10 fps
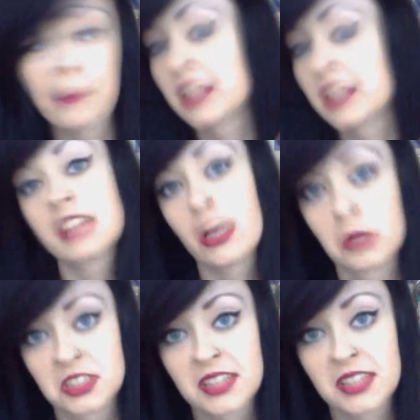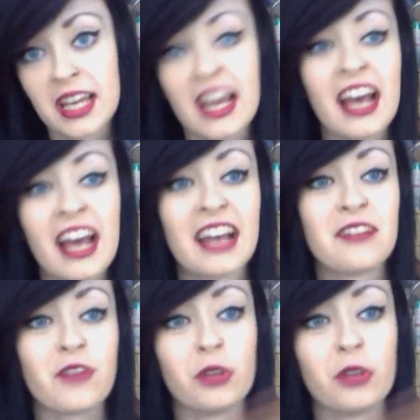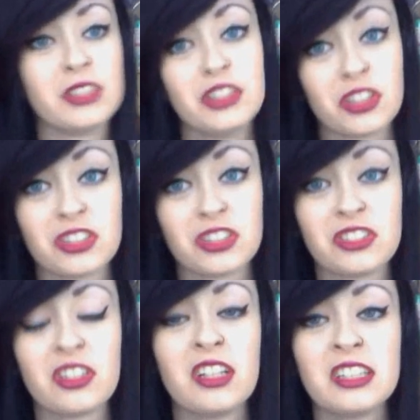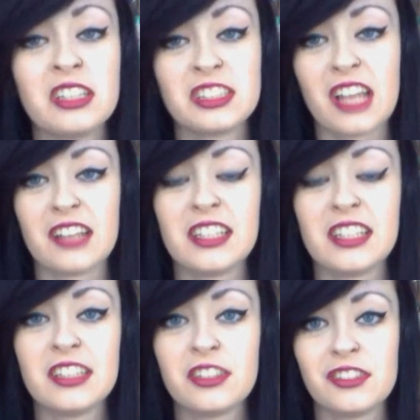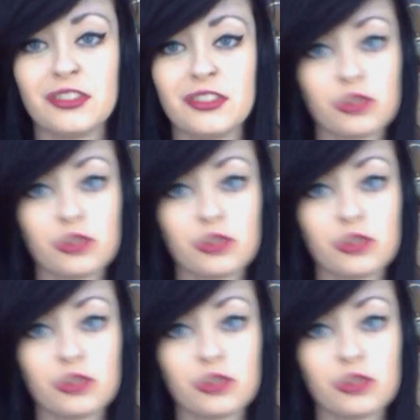Because I wasn't there, I've only just started to